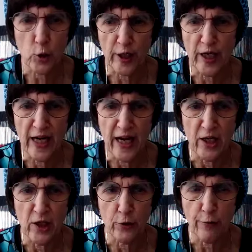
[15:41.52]
who were
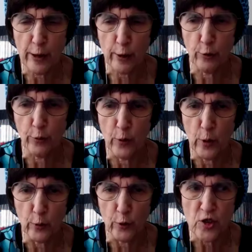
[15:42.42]
Canadian record
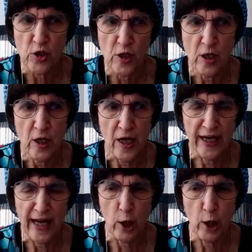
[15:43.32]
promoters,
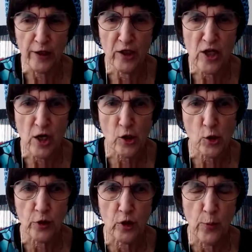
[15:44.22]
and I got in
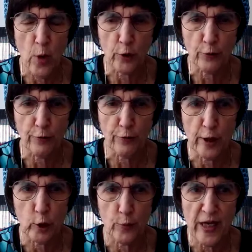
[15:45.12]
touch with them on a
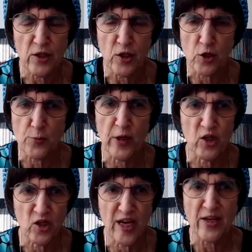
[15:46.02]
regular basis
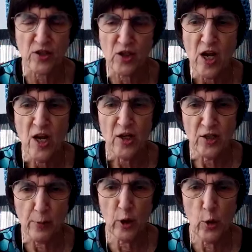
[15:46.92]
because, yes,
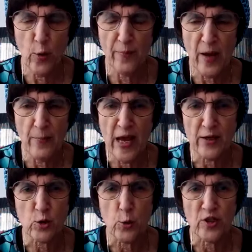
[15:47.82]

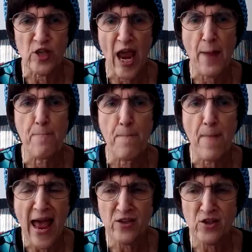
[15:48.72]
WMMS was a
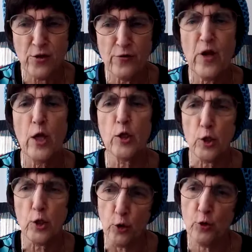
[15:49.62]
massive,
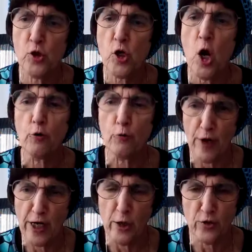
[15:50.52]
huge
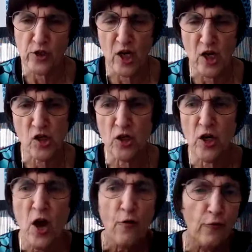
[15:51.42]
radio
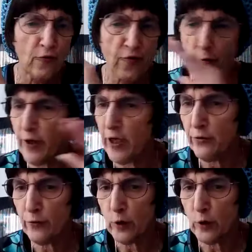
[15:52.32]
station, very
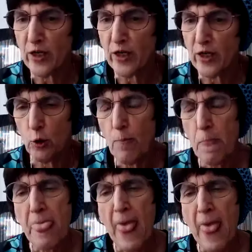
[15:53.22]
influential.